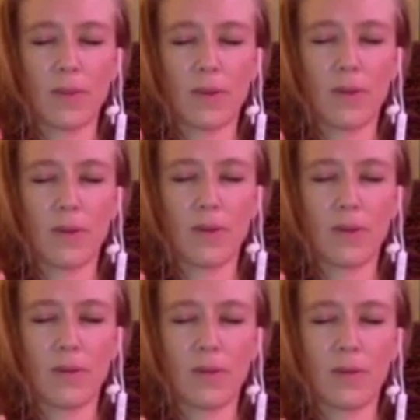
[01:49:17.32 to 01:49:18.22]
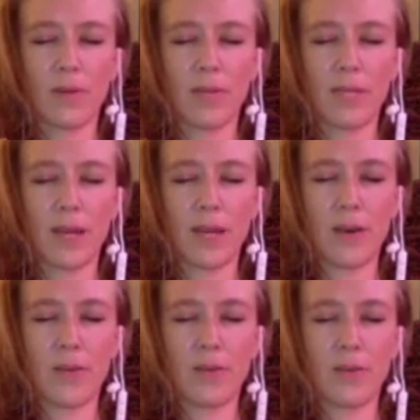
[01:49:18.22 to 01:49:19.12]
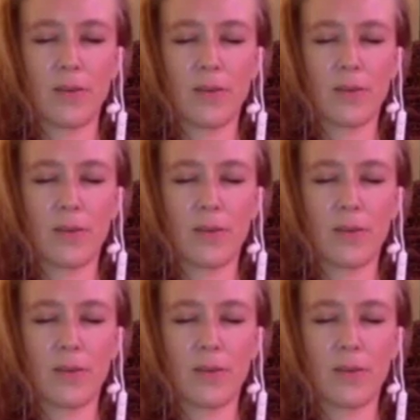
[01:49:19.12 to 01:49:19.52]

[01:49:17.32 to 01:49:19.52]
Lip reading: All the way down